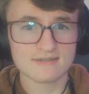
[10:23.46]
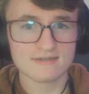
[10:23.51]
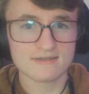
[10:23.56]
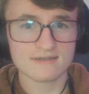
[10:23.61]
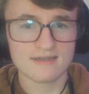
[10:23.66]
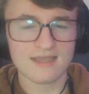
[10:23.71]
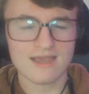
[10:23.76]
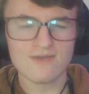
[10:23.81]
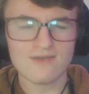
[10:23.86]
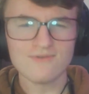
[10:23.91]

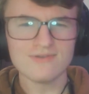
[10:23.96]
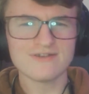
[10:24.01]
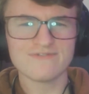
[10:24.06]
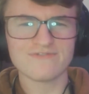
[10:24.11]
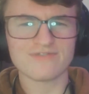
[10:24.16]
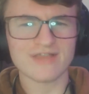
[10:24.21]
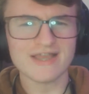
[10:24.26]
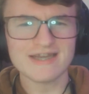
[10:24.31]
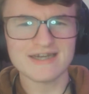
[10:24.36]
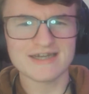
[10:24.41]
How
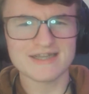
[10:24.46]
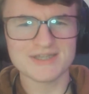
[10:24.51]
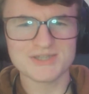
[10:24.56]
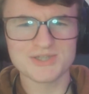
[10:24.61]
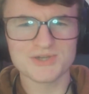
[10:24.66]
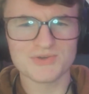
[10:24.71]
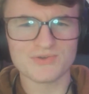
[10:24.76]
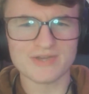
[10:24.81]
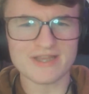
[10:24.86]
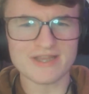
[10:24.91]
inflated is
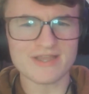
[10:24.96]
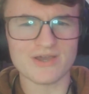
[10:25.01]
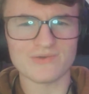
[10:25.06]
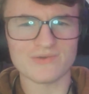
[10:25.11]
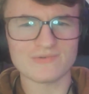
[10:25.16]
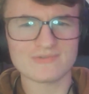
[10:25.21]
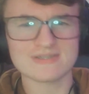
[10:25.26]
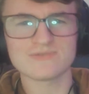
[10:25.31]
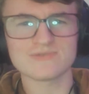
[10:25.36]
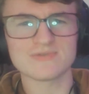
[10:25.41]
your
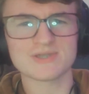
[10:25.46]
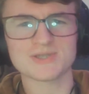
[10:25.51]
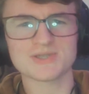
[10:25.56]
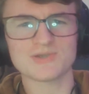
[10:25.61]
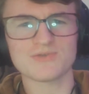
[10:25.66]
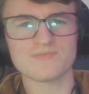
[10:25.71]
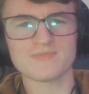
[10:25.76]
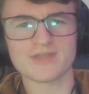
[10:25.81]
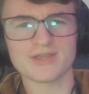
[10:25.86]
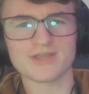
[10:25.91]
ego to
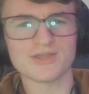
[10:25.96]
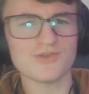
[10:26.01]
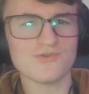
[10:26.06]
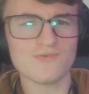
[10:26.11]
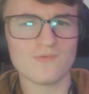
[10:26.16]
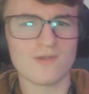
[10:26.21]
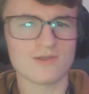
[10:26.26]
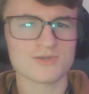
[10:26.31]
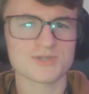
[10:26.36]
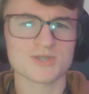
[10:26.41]
assume that
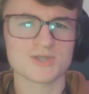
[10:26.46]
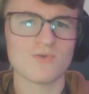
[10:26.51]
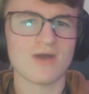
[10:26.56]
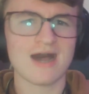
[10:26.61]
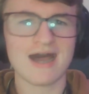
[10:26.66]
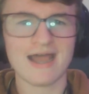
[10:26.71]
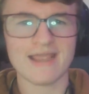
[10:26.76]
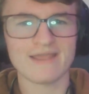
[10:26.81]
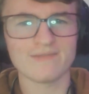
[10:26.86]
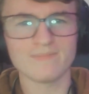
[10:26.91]
you are so
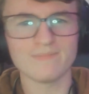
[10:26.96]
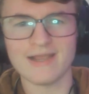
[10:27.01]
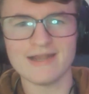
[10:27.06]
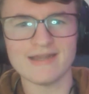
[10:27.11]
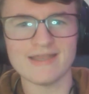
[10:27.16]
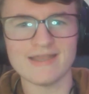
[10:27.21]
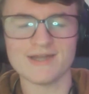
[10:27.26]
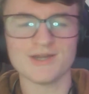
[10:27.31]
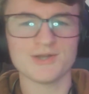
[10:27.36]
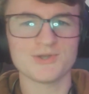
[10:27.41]
high and
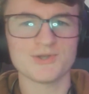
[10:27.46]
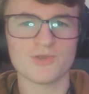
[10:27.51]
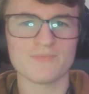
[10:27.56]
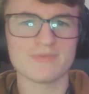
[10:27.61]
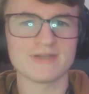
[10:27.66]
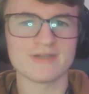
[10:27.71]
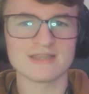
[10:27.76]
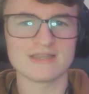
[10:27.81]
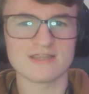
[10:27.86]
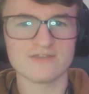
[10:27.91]
mighty in
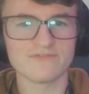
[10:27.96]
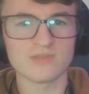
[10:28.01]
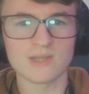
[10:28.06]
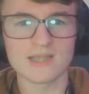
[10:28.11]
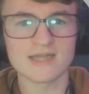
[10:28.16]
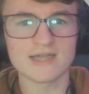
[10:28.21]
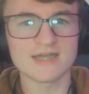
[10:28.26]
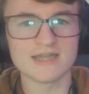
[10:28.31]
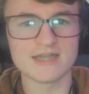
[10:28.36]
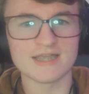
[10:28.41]
determining the
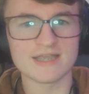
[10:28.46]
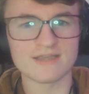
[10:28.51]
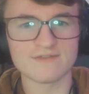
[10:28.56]
validity